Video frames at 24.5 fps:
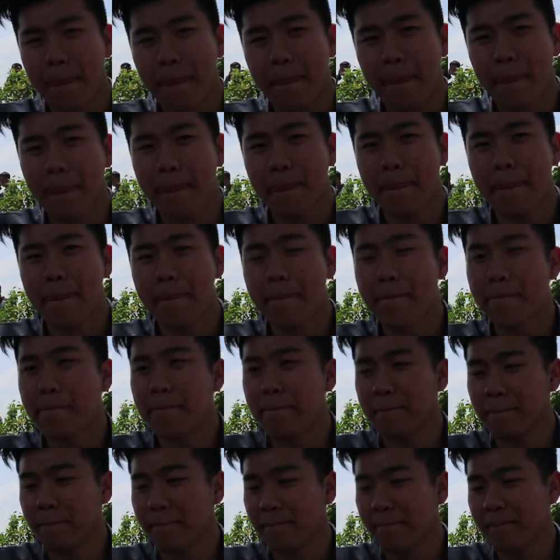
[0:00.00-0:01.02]
going down
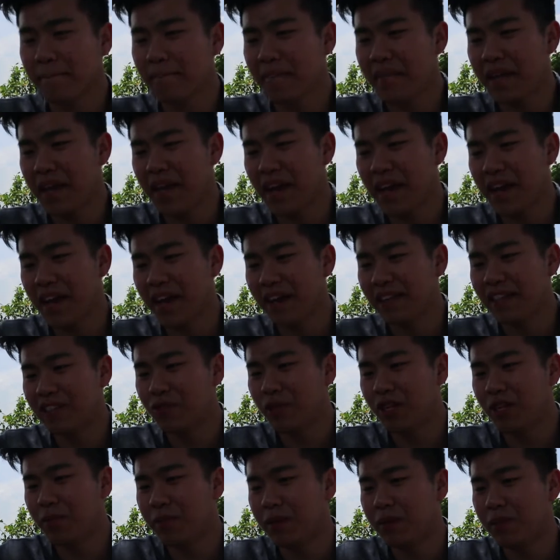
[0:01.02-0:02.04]
really fast. Yeah,
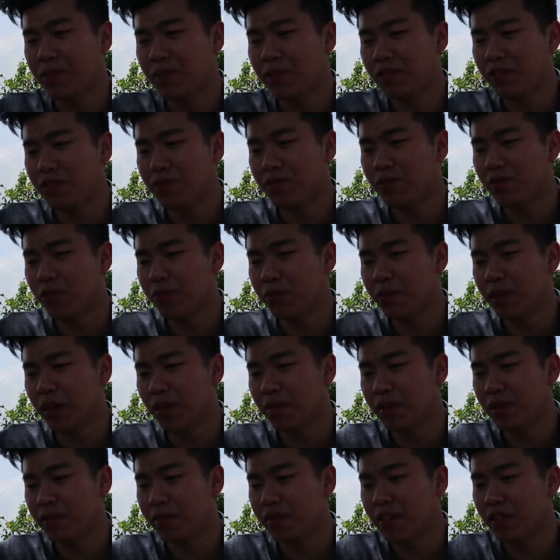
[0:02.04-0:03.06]
20 people, no
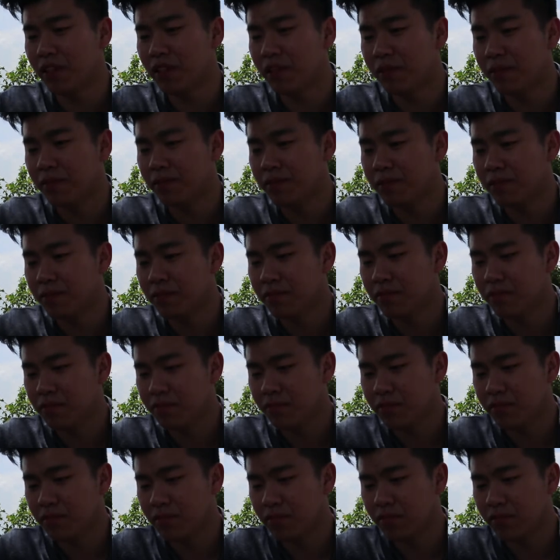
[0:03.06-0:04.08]
problem. Uh,
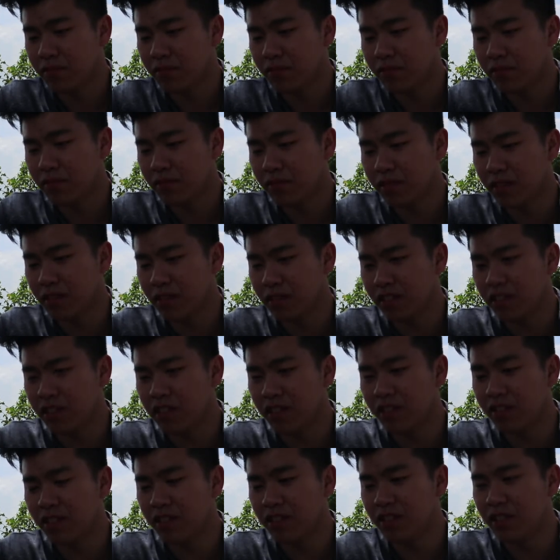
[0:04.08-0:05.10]
like
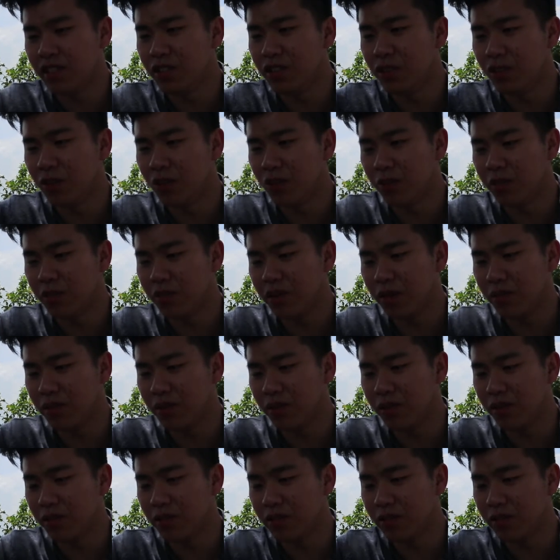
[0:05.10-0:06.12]
seriously, no
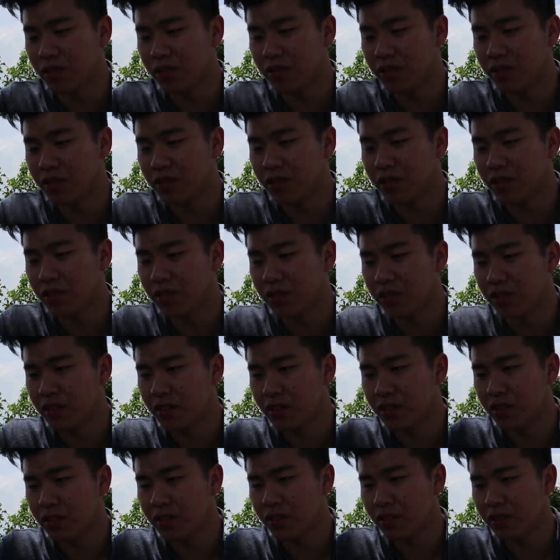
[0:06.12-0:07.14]
problem whatsoever.
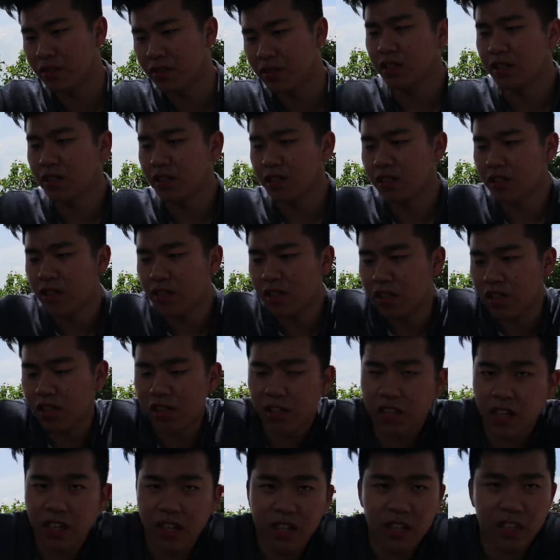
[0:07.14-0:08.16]

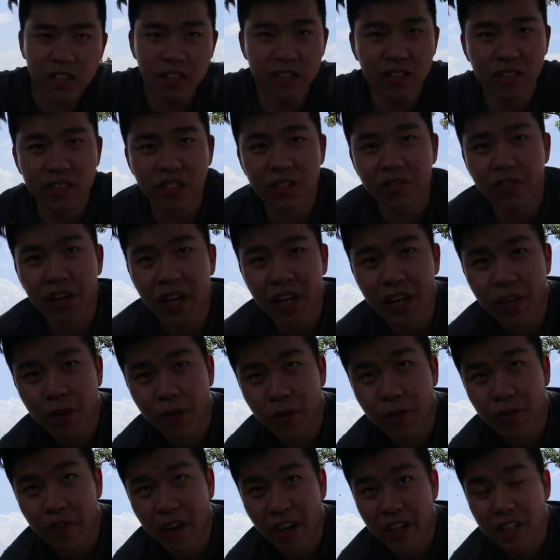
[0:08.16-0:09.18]
Okay, this oh, is a oh. very
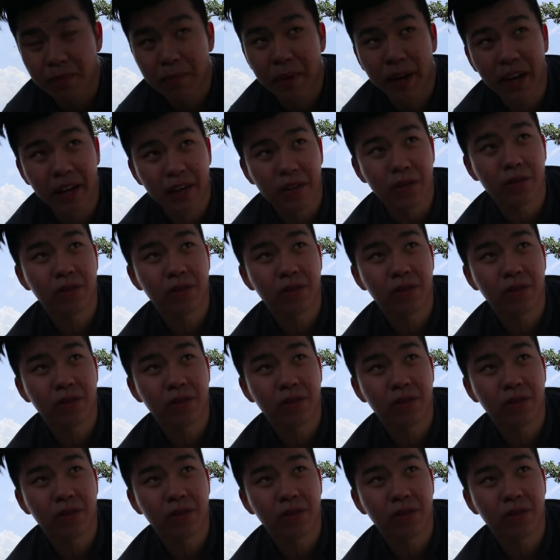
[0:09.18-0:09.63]
fast battle.